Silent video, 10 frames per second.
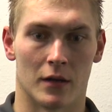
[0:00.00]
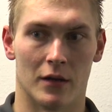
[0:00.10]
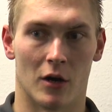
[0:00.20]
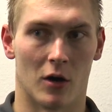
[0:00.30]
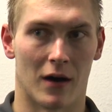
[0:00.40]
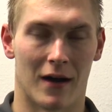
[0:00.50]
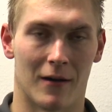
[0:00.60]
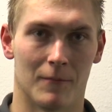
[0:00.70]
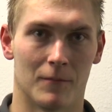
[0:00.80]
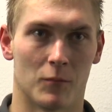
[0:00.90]

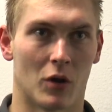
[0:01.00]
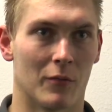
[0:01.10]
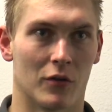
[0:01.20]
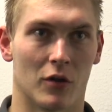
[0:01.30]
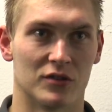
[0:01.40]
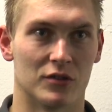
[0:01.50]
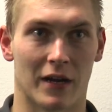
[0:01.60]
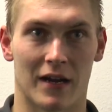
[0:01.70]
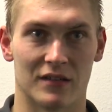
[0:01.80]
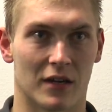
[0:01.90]
Playing with those two
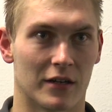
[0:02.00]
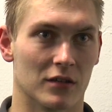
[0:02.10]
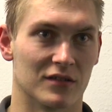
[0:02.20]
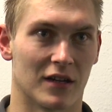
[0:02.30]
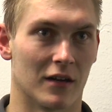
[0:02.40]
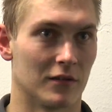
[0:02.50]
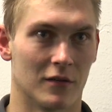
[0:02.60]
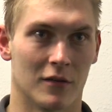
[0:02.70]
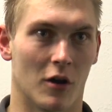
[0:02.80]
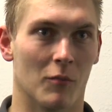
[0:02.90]
guys, Eicher's got
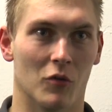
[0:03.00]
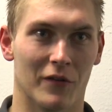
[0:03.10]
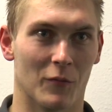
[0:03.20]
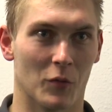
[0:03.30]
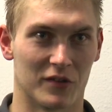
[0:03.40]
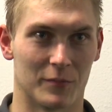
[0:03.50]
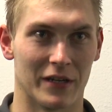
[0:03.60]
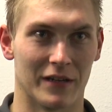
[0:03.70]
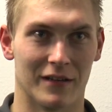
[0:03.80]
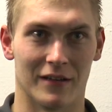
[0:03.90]
unbelievable
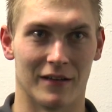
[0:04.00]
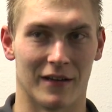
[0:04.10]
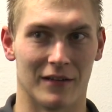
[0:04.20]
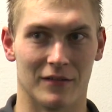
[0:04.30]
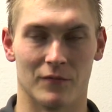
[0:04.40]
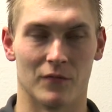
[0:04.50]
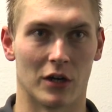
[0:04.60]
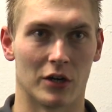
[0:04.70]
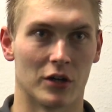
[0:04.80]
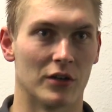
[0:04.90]
speed and
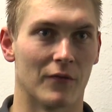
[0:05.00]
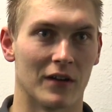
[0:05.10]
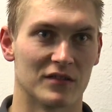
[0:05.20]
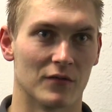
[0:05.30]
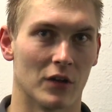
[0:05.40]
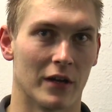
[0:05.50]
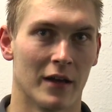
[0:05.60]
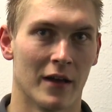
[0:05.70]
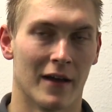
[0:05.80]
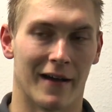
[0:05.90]
very good defensively.
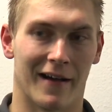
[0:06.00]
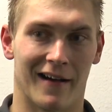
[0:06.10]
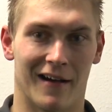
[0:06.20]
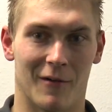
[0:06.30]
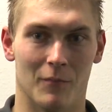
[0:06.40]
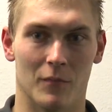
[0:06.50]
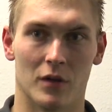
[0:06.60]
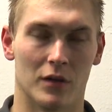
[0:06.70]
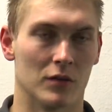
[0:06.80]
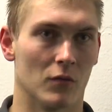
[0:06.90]

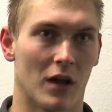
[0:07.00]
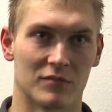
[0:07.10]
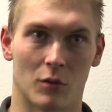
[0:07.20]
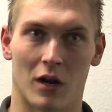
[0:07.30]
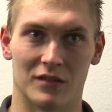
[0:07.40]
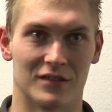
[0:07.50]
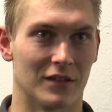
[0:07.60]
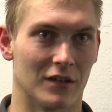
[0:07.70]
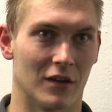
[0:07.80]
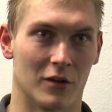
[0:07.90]

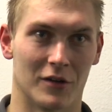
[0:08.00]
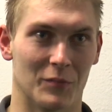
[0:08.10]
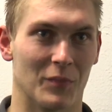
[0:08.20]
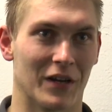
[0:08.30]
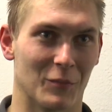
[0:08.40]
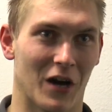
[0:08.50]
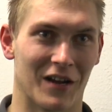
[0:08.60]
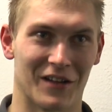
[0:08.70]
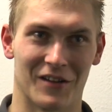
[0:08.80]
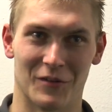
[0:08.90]
Lesperance, a big
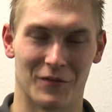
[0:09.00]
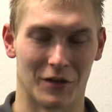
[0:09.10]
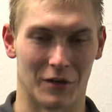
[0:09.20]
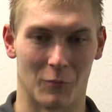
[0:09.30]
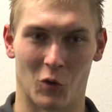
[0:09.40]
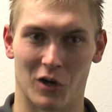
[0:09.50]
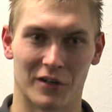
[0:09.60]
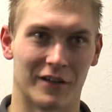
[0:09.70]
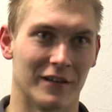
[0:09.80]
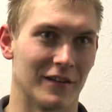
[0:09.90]
body. You've seen him
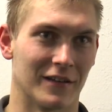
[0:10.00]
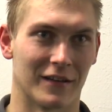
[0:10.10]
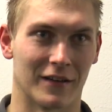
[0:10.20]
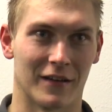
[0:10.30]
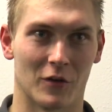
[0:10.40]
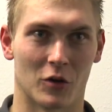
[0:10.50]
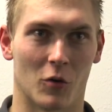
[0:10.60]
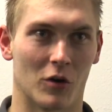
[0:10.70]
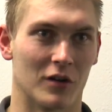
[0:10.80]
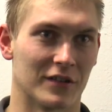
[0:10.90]
work. He can get in the
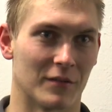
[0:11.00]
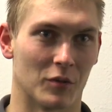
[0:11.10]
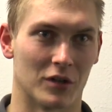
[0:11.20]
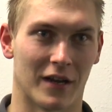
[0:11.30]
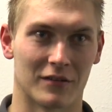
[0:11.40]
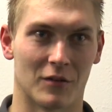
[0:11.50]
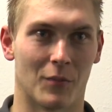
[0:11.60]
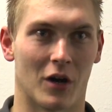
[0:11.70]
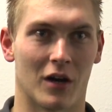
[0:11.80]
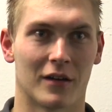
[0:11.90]
corners. He can protect the
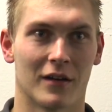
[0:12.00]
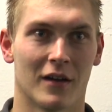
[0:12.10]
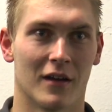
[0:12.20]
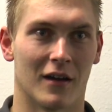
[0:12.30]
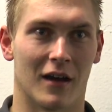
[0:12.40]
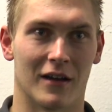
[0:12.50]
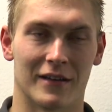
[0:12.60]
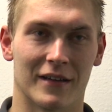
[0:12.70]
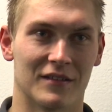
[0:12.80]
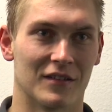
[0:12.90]
puck. He
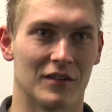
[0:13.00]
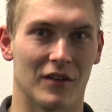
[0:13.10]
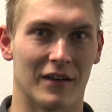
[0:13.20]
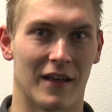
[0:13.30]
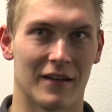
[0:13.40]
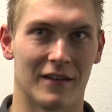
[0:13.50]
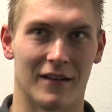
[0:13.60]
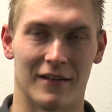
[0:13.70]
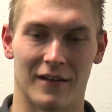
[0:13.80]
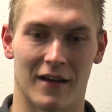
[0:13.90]
gets it to the net,
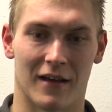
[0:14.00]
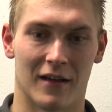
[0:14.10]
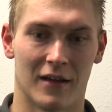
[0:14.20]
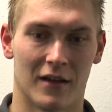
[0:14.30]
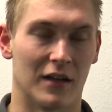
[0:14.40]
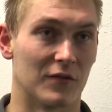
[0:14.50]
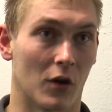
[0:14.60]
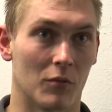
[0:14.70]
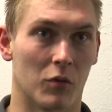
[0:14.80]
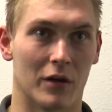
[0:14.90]
and it's
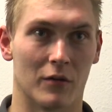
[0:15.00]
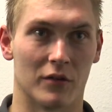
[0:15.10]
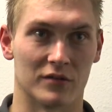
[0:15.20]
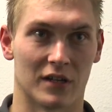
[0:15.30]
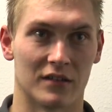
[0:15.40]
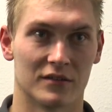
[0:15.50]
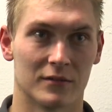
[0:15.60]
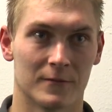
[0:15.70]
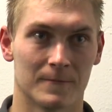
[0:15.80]
fun playing with those guys.